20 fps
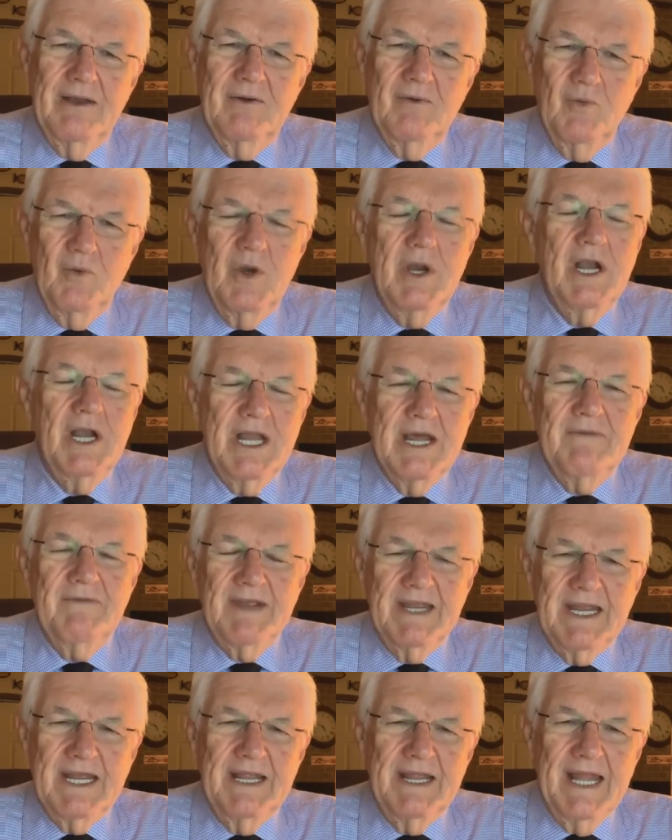we're
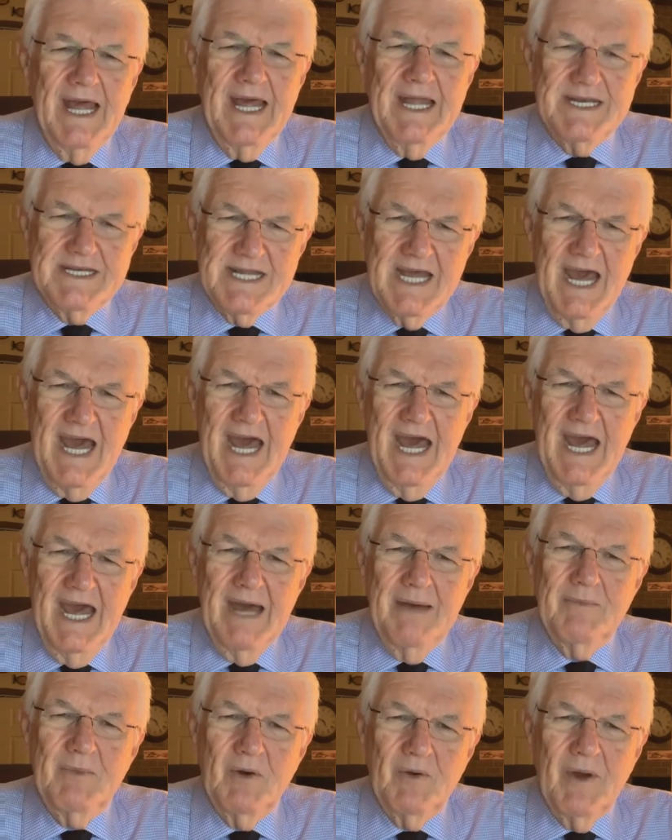living in that
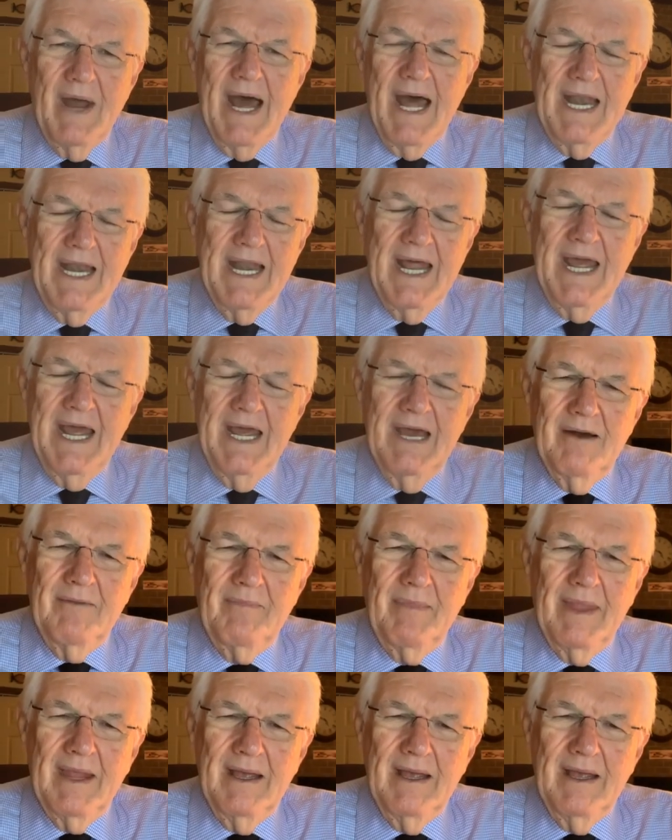time right now.